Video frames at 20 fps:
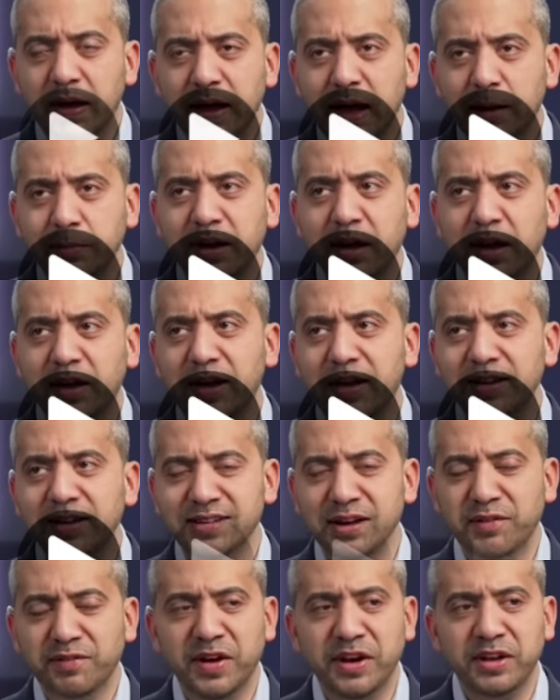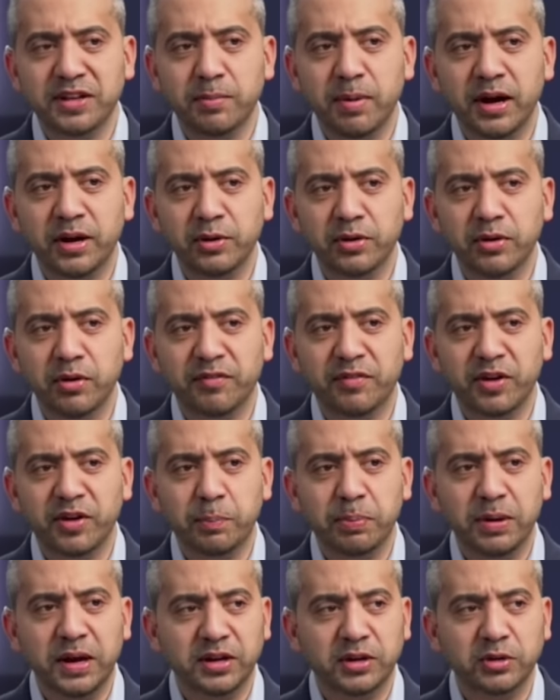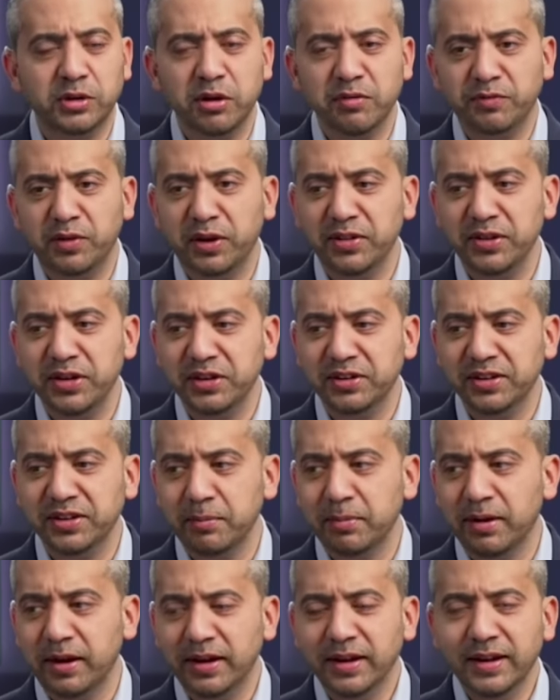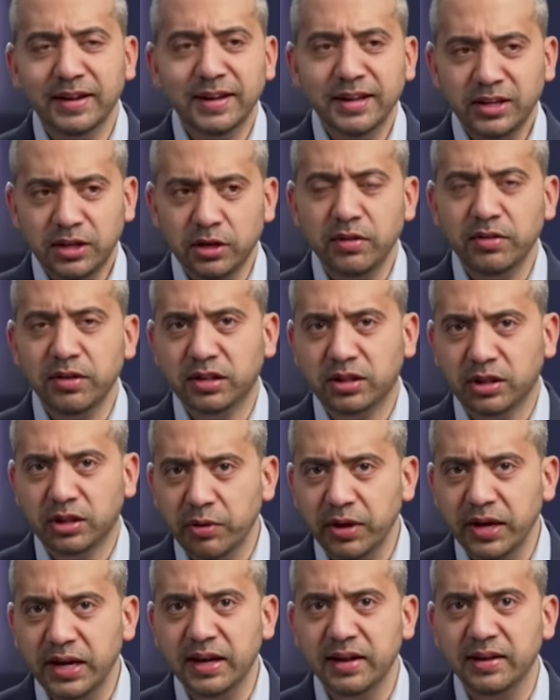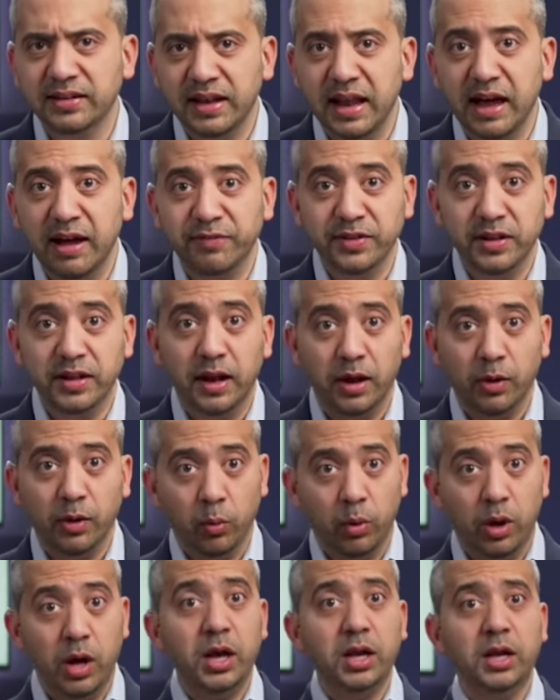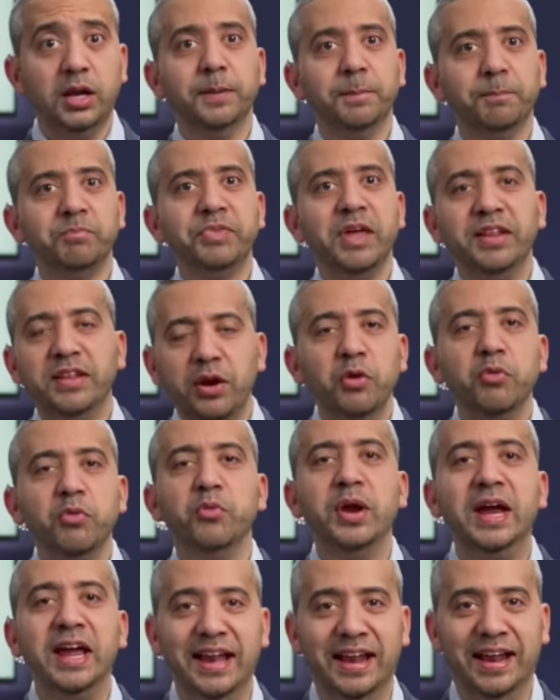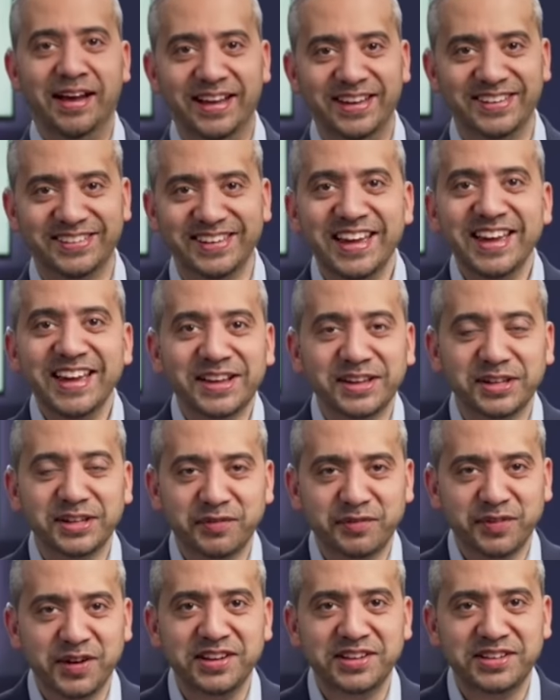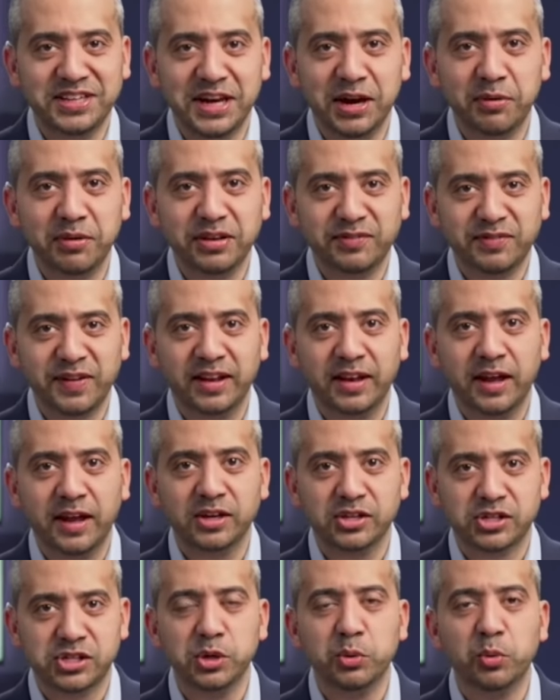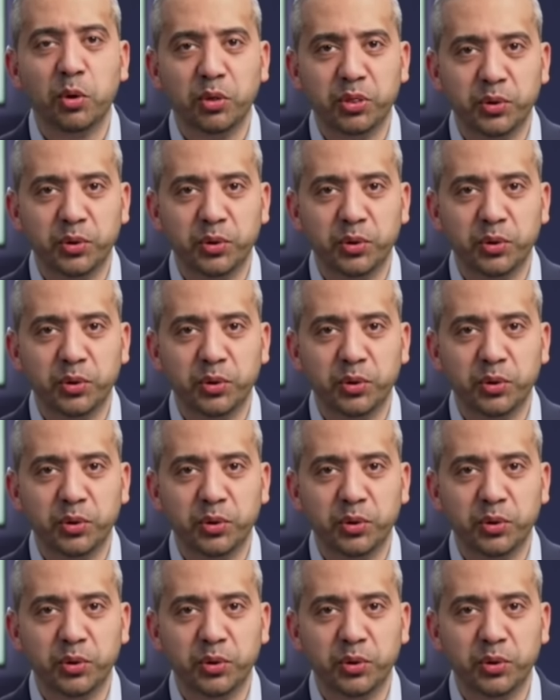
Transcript: I mean, I tell friends of mine who are not very political, don't follow the news, I'm like, there's 3 years left. And they're like, what? And they don't realize, because the first year has felt like 2 or